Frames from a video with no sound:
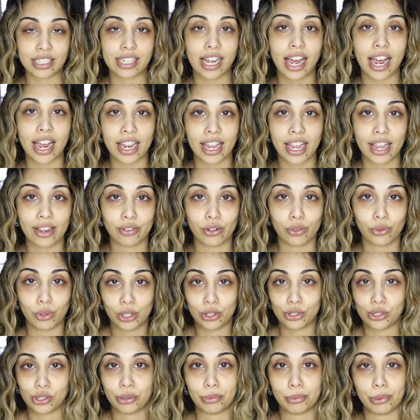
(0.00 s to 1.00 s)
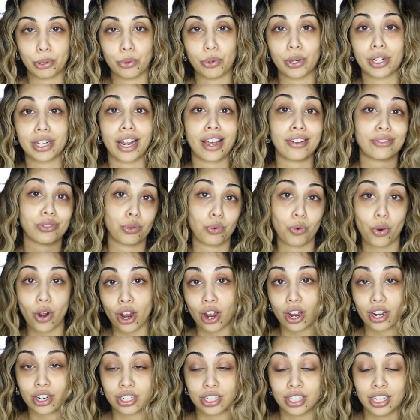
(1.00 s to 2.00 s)
I have a reusable one I have to
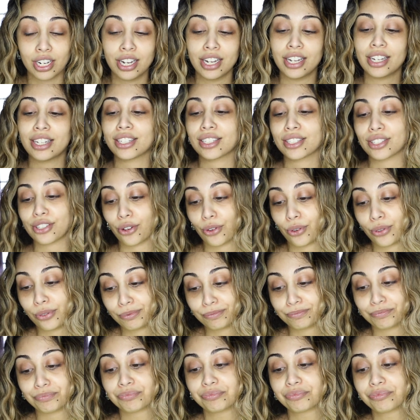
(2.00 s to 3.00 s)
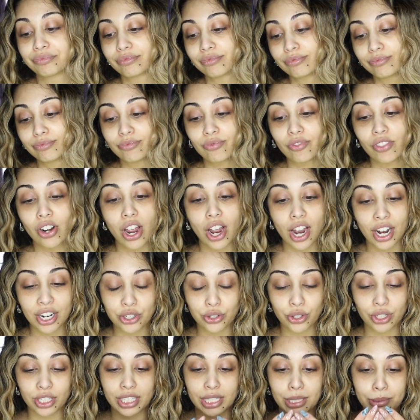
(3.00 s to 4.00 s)
wash, so I
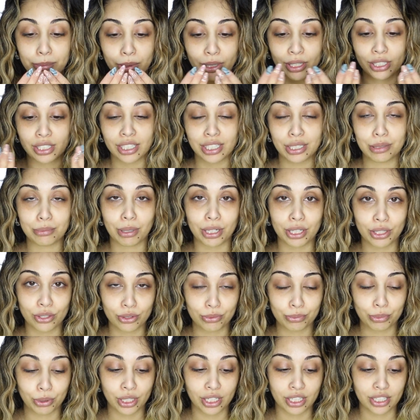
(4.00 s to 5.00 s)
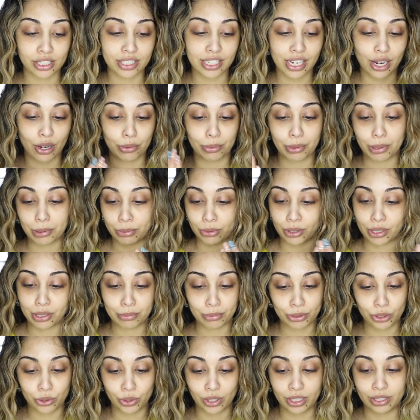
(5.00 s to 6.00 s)
try to keep it clean by putting a towel paper in
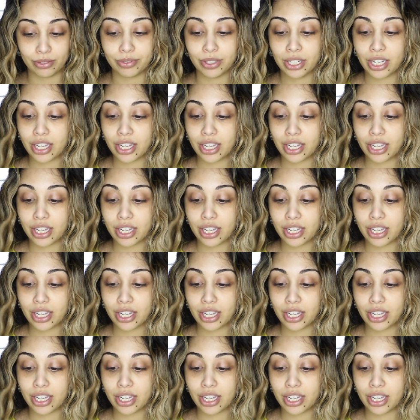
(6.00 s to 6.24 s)
between.